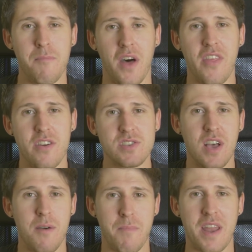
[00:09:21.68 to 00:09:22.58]
but there are
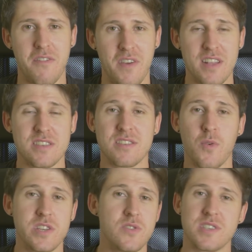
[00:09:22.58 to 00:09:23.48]
certain benefits
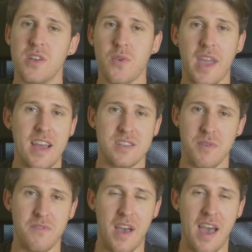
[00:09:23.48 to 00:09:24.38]
which you still get, to
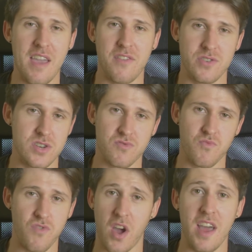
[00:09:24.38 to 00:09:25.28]
be fair, if you just
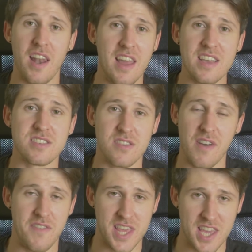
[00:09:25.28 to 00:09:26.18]
write a list of
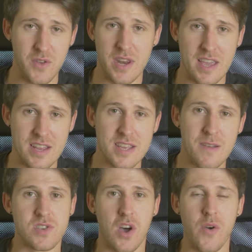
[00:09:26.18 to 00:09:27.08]
everything you need.
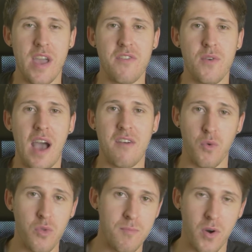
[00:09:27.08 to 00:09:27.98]
So if you have
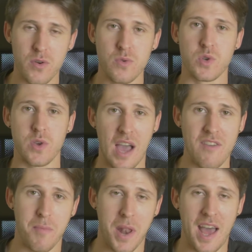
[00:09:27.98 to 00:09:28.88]
all the models, or you
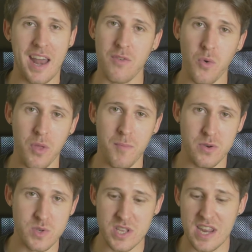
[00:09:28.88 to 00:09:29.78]
have a plan of all the
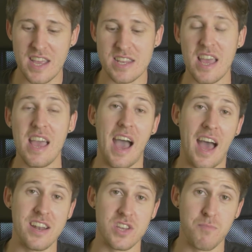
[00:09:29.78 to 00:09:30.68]
models you need,
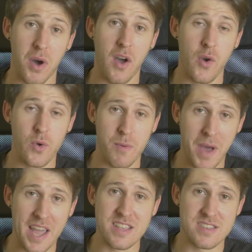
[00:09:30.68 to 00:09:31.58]
and you buy all your
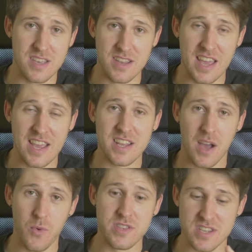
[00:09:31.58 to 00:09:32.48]
paints that you need,
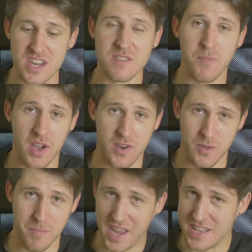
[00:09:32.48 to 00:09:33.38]
I would suggest buying all
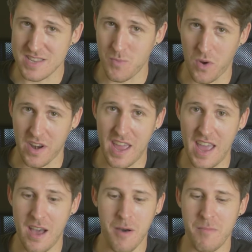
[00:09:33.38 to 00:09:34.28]
the paints in one
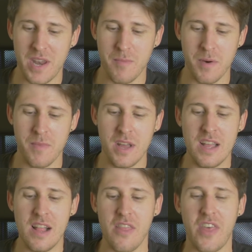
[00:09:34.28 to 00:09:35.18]
hit at a minimum,
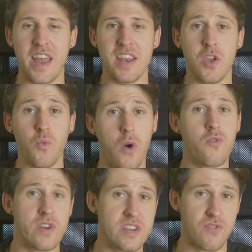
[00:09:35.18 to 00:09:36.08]
then you
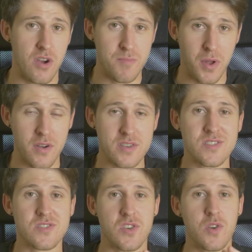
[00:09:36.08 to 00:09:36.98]
won't reach roadblocks.
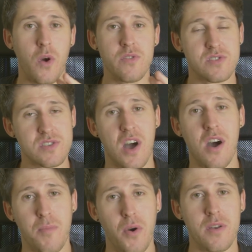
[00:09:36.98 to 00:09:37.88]
So you won't
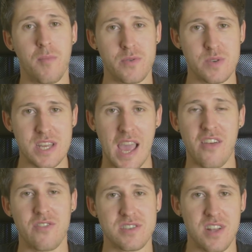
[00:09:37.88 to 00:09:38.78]
start putting a model
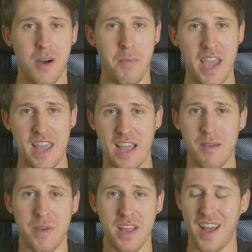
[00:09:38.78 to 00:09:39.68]
together and start painting it
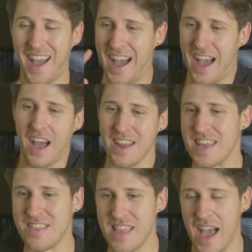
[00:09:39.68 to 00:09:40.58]
and be like, I
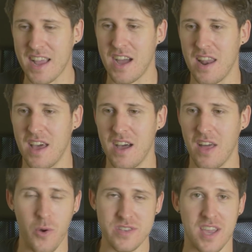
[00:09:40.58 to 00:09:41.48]
need that colour,
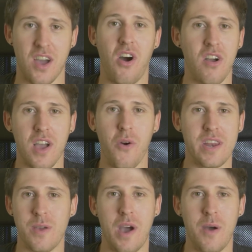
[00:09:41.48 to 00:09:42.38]
otherwise I can't go
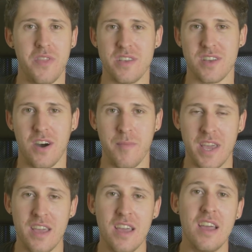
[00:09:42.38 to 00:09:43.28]
anywhere with this army.